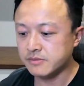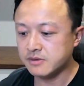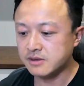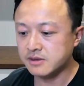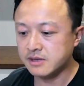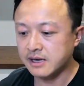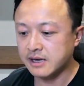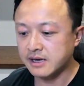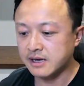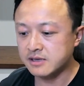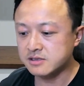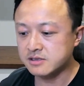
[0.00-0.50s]

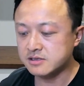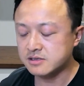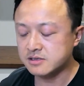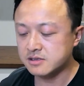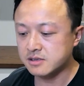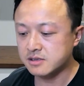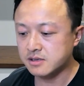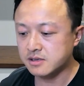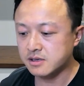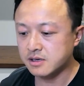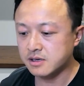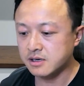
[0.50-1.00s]
that
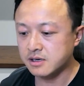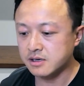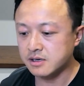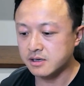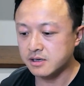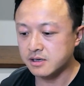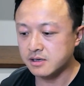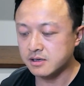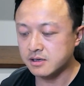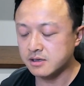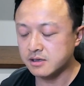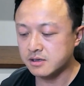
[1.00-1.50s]

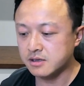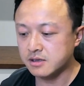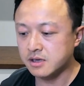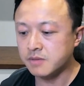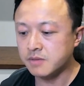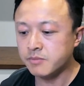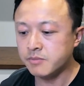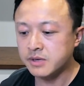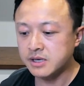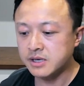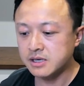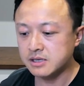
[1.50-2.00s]

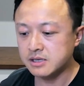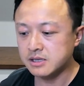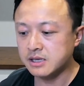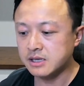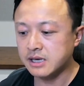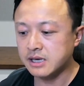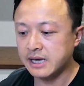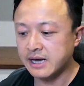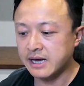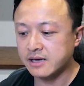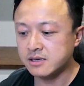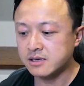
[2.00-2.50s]

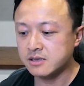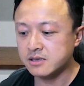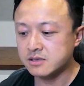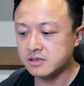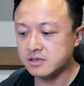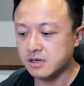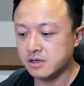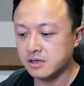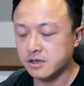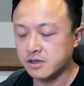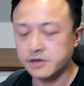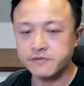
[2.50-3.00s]
immediately added
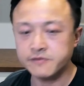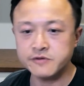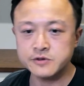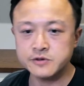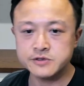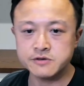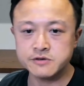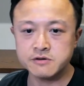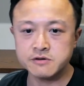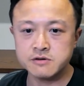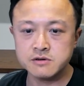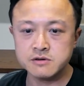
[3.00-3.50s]
a lot of
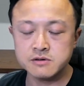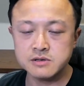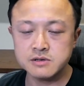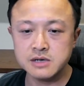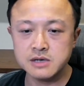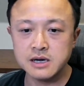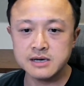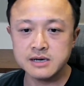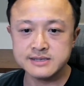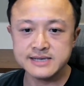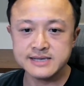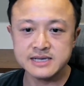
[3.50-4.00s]
user
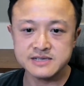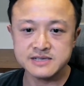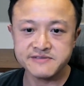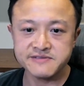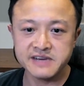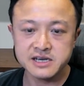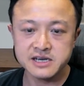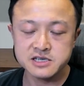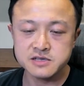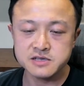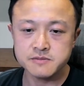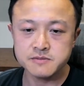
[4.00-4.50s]

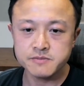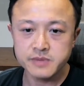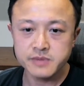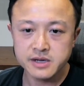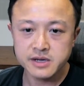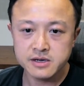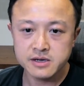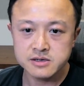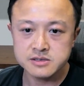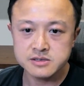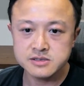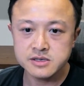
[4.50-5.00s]
satisfaction
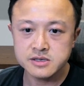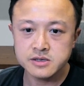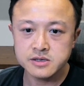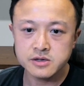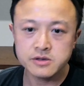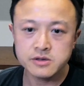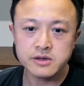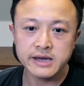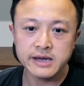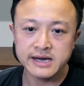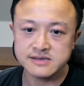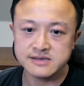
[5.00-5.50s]
because
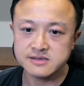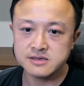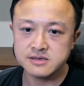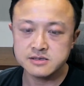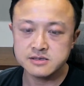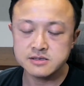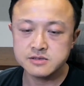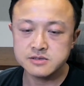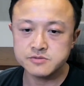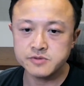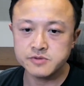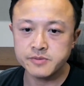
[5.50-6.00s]
the
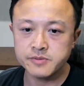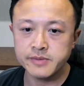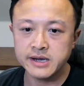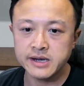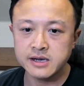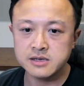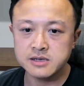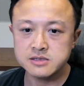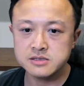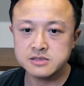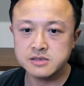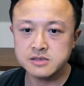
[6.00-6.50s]
assets
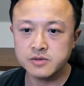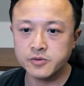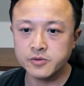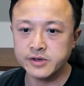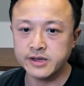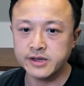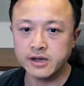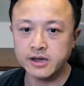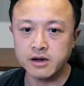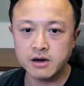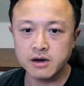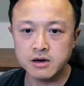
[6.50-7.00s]
remained where
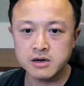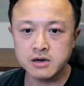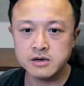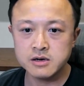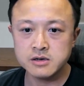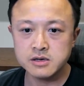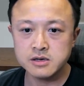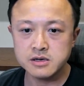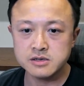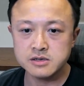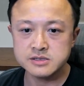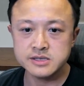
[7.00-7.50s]
they are
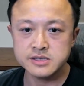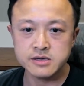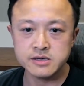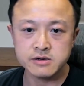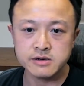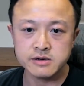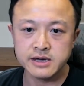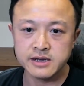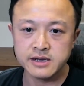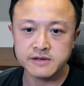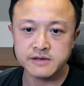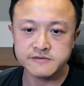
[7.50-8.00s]
because there
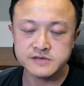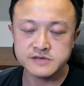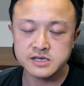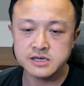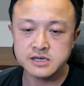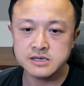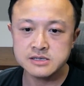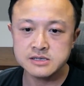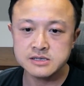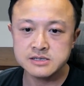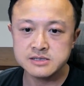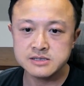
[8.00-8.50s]
are
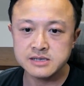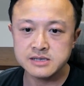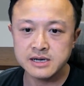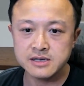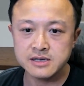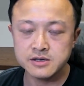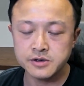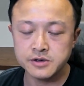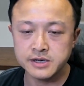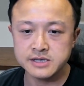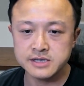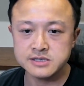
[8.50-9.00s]
NFTs
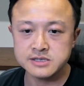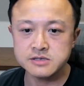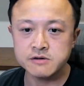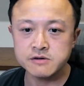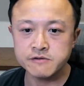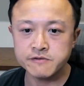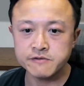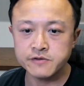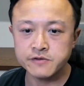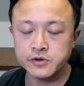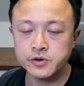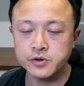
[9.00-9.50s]
that you can still
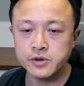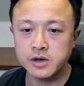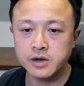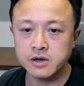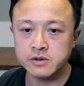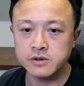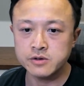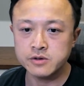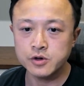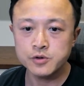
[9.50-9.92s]
view on